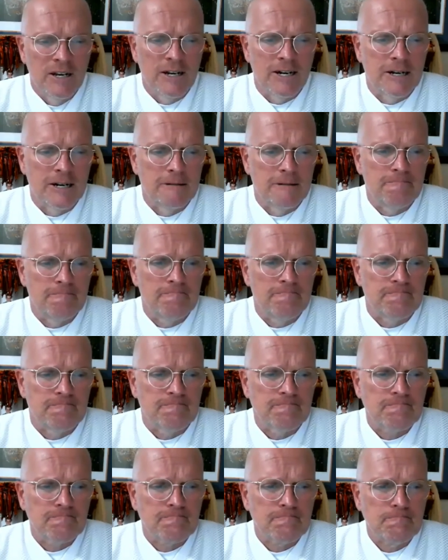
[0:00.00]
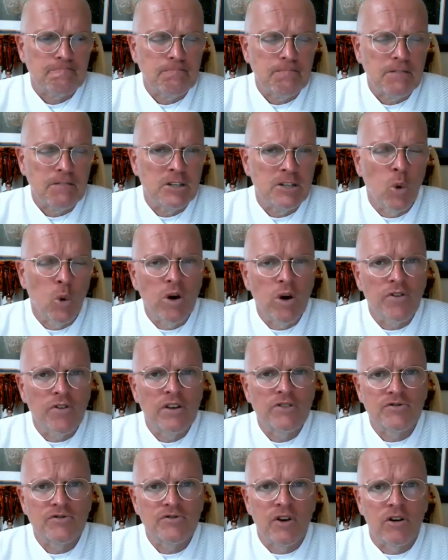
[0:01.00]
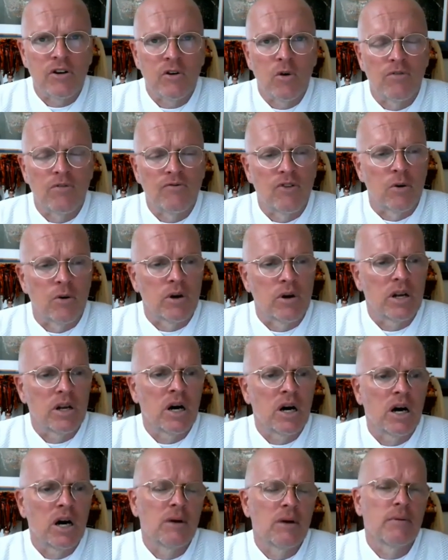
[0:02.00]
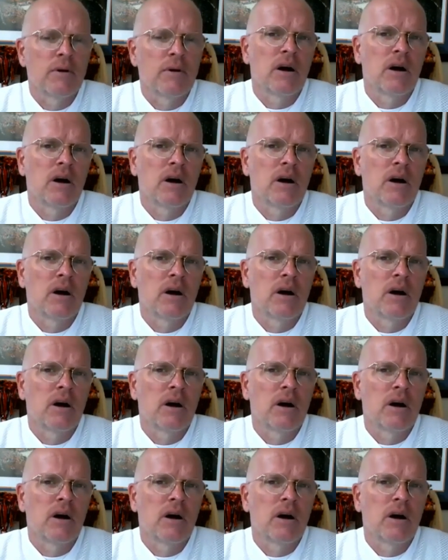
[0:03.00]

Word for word: Um, so where things start going forward. Uh,